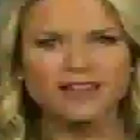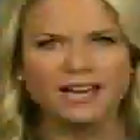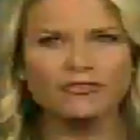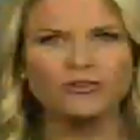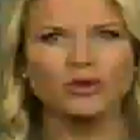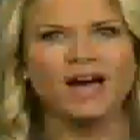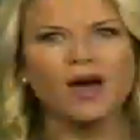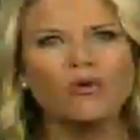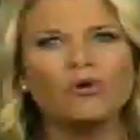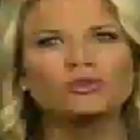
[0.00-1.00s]
like for you?
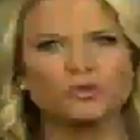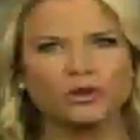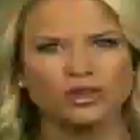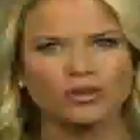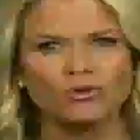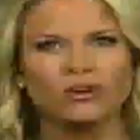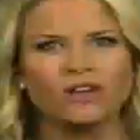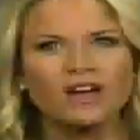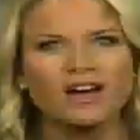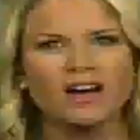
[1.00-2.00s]
How old were
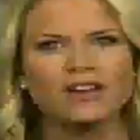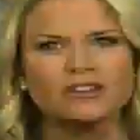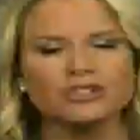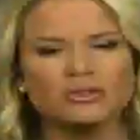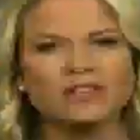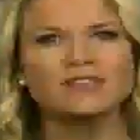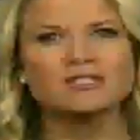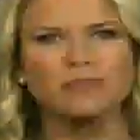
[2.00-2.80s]
you during this